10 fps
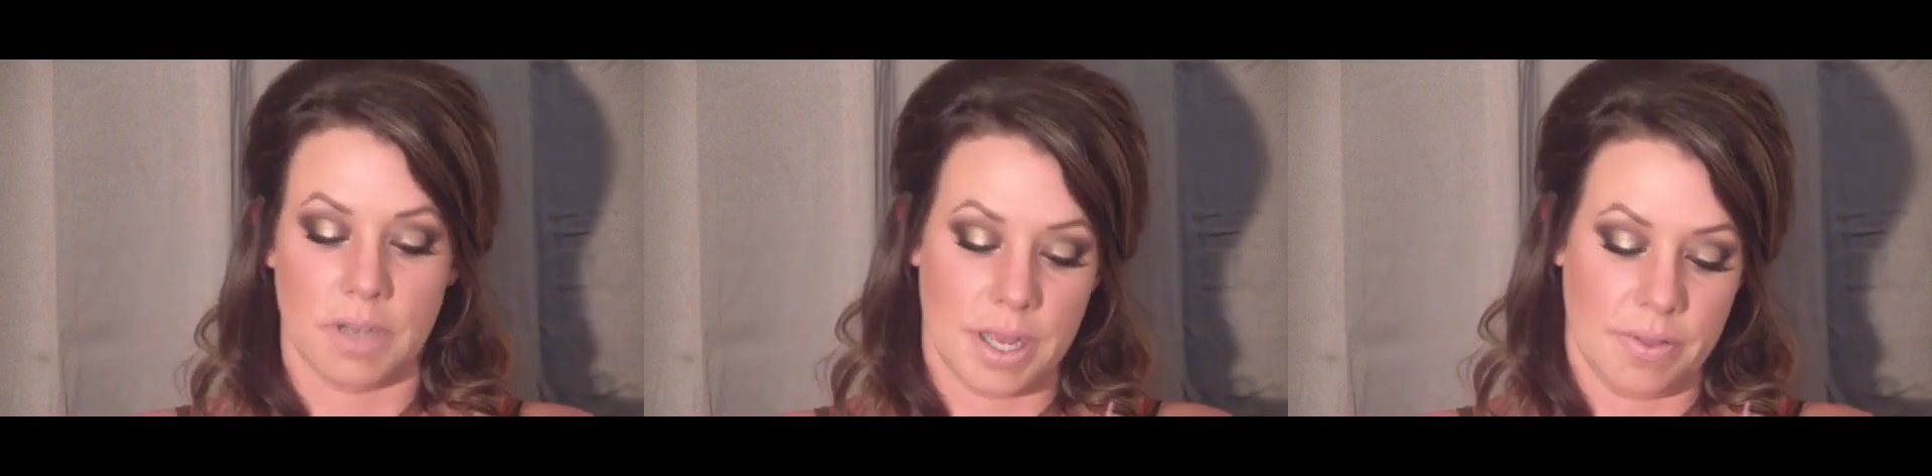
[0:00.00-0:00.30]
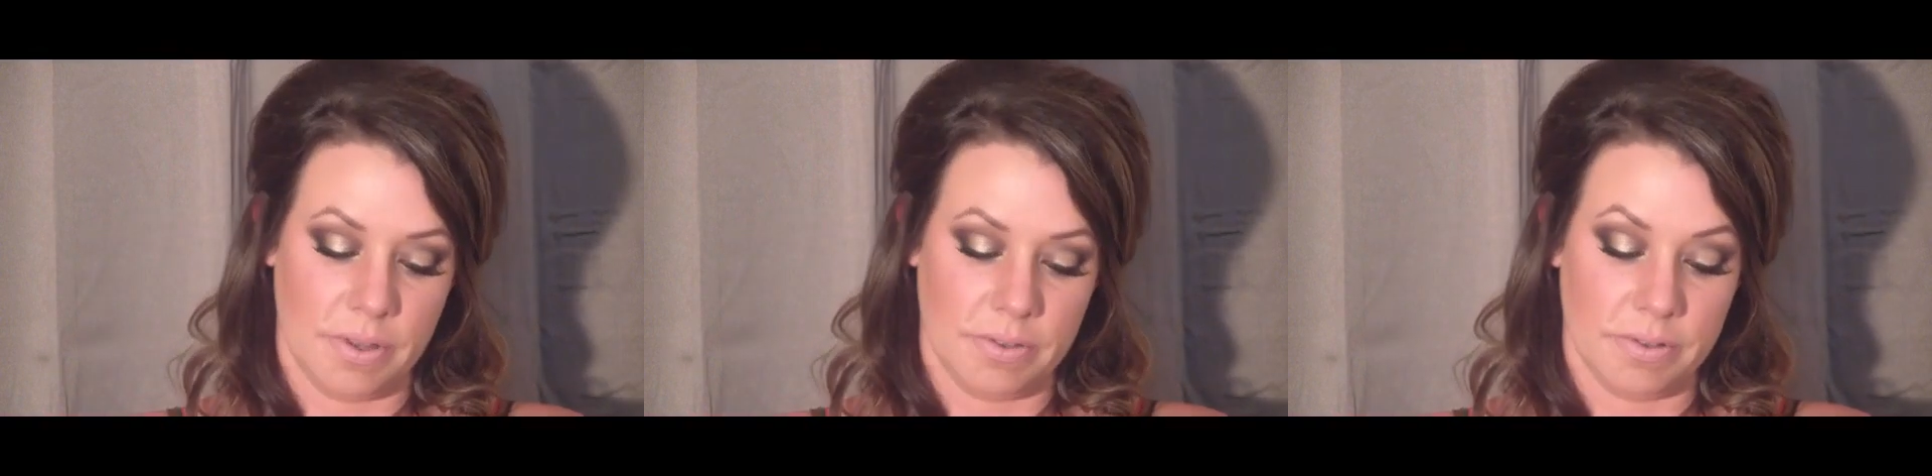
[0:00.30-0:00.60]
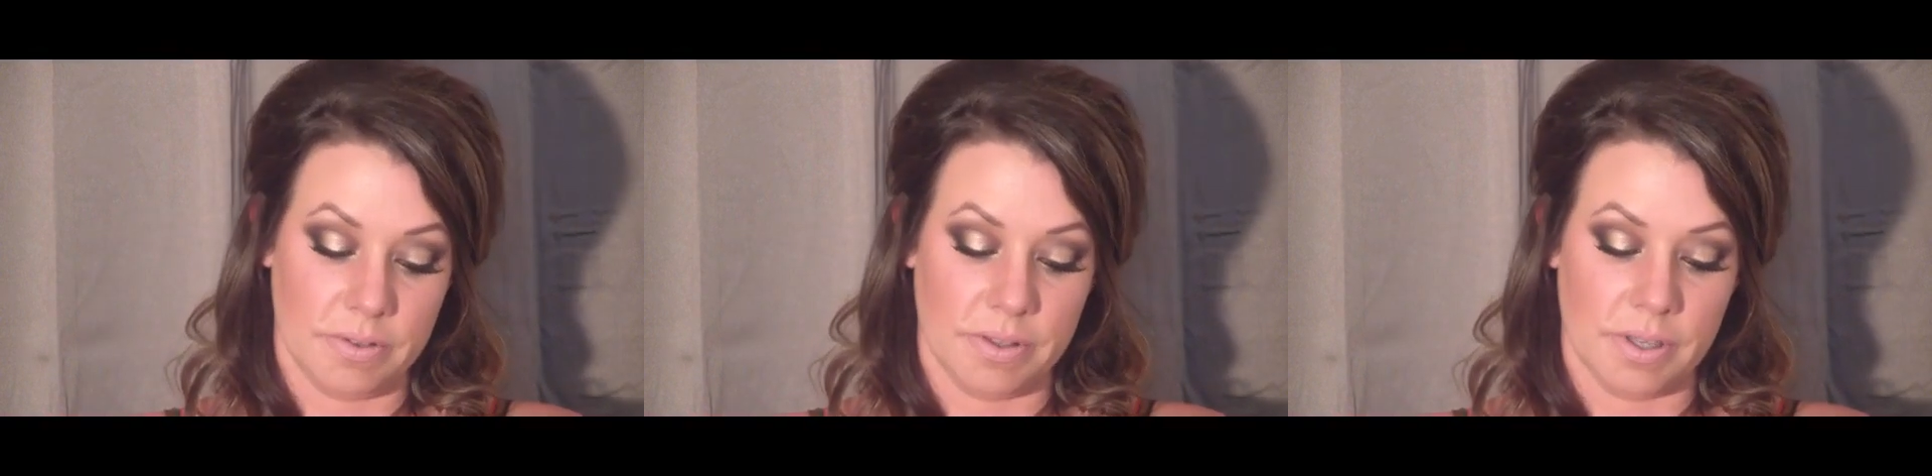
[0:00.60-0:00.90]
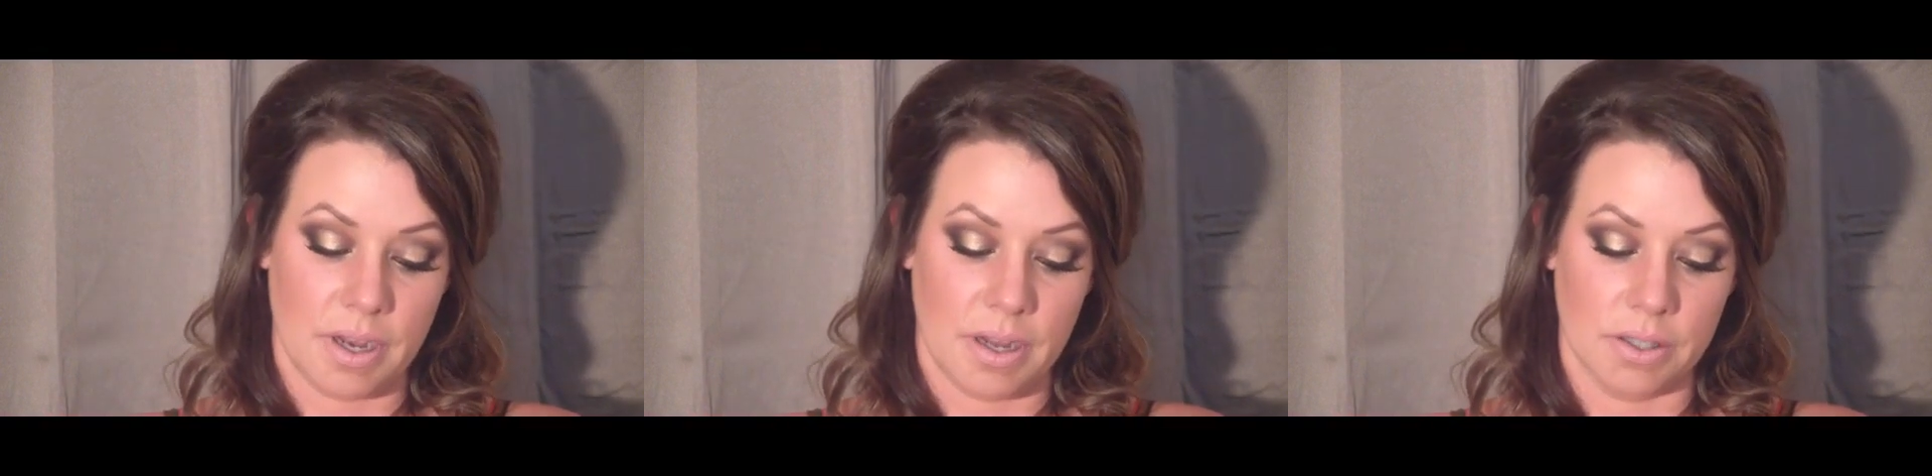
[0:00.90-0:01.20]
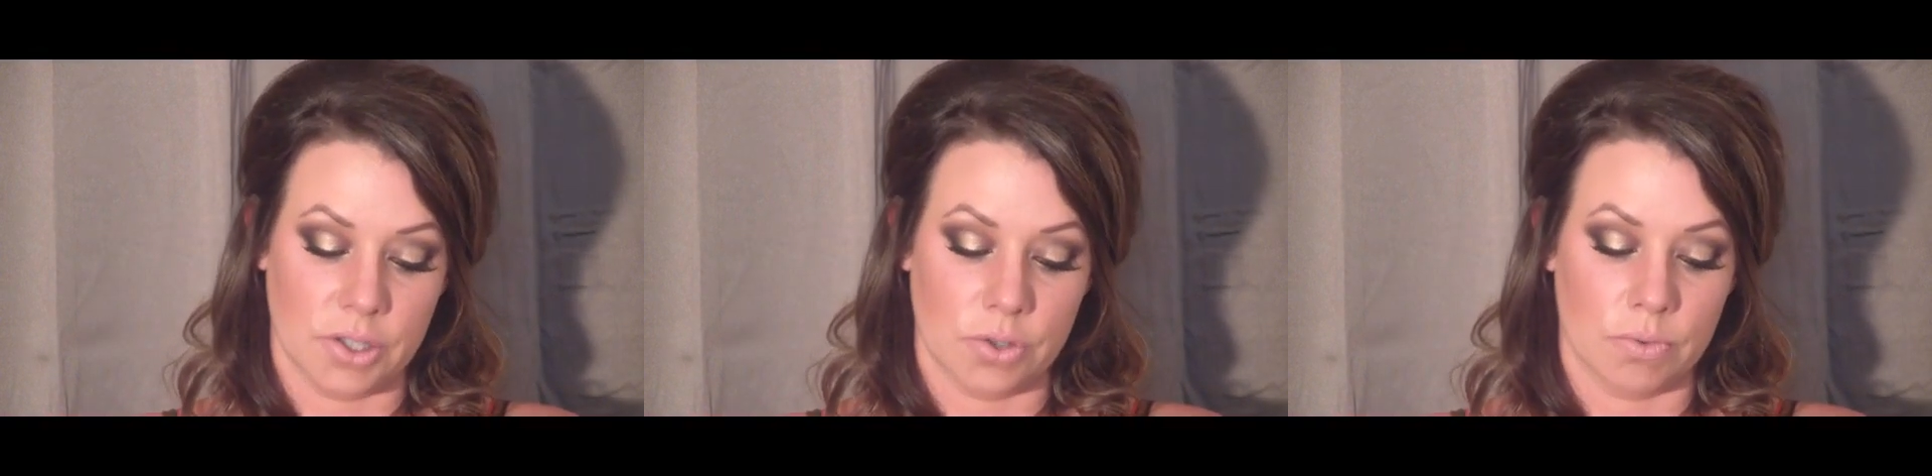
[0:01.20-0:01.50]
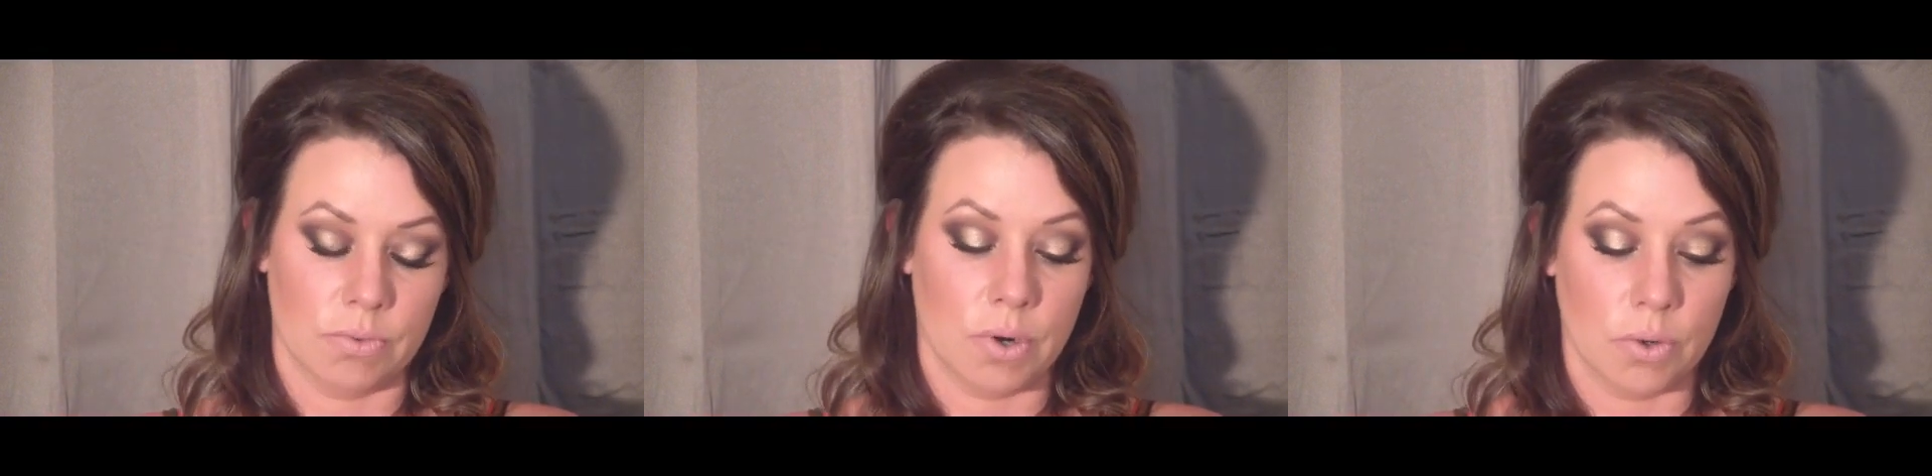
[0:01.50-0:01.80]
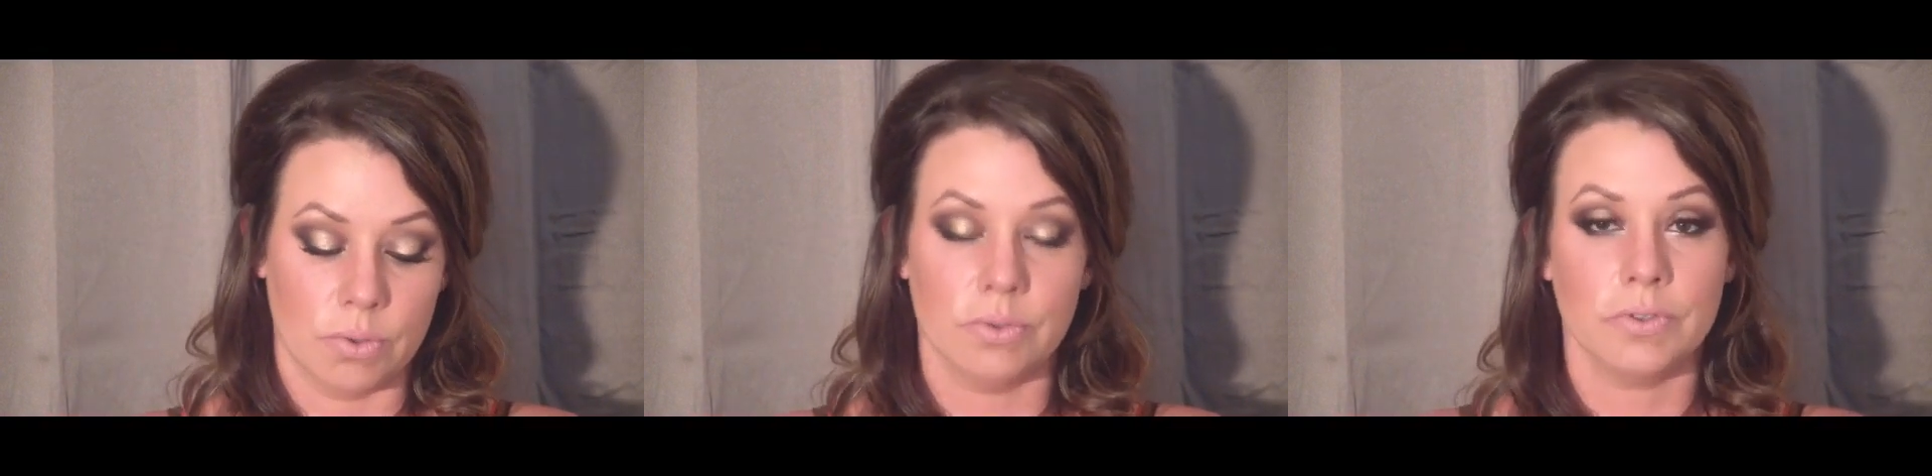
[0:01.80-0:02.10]
and this is in the color
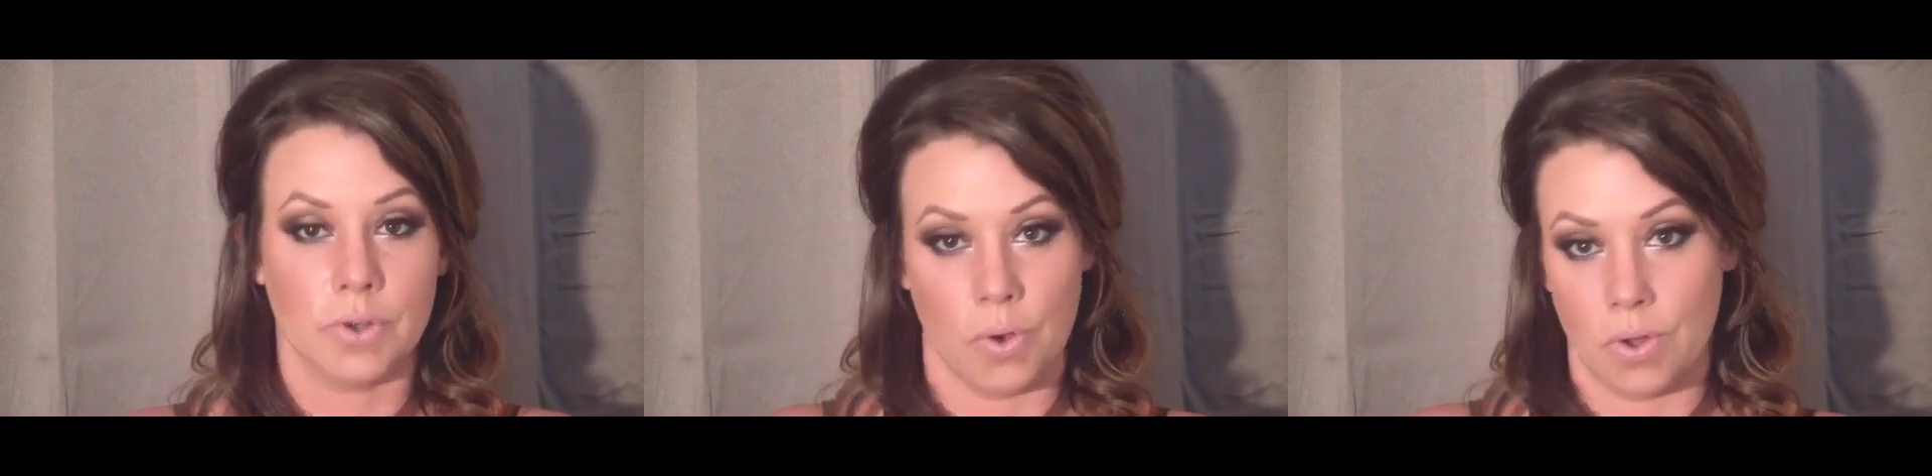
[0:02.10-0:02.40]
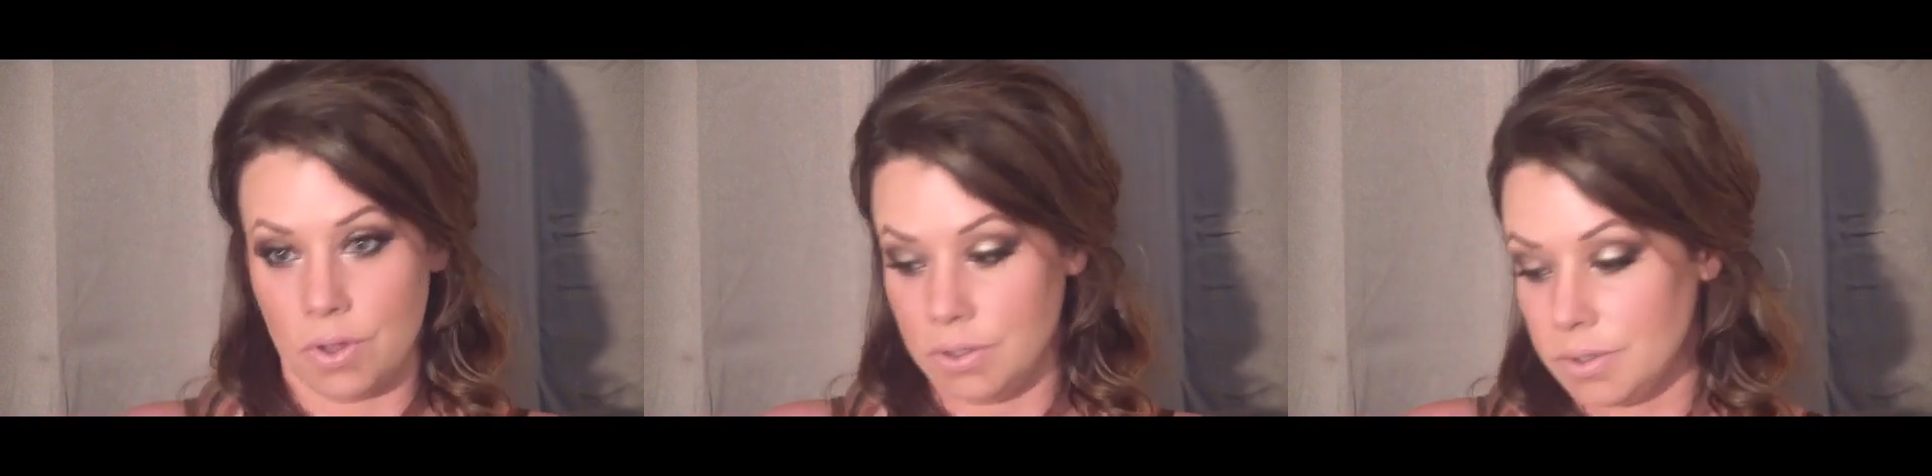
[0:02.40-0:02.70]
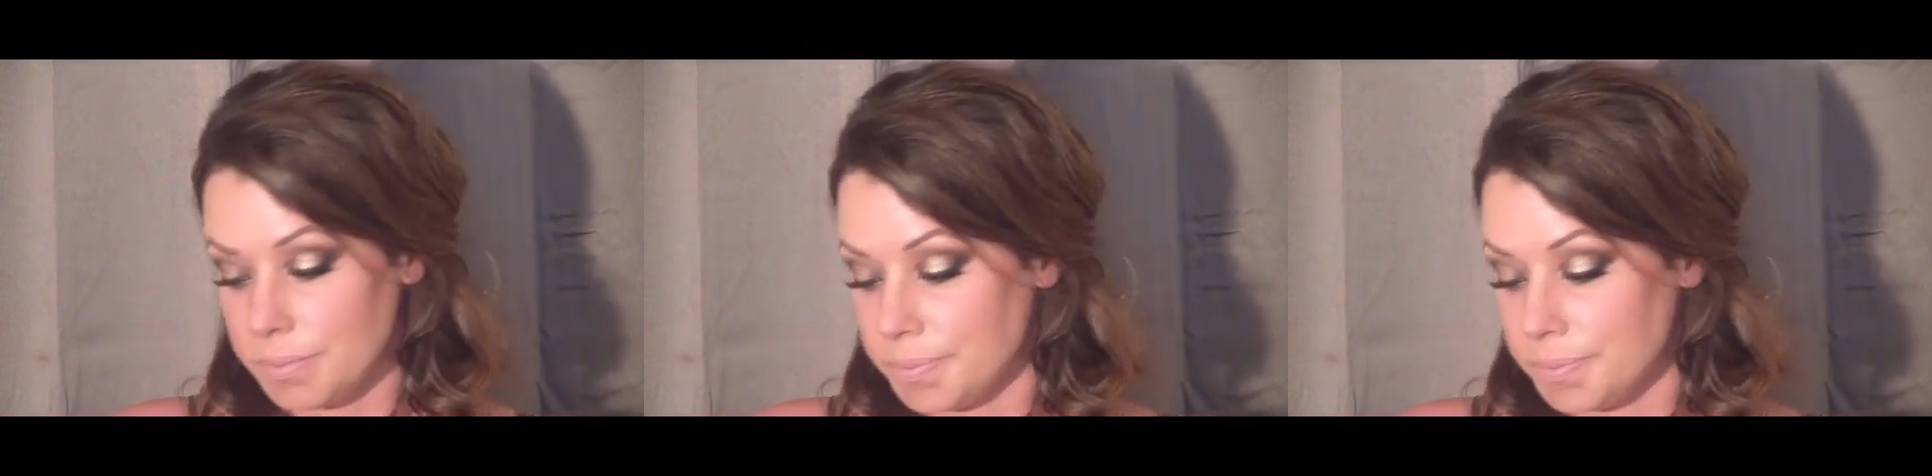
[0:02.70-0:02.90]
Rose Gold.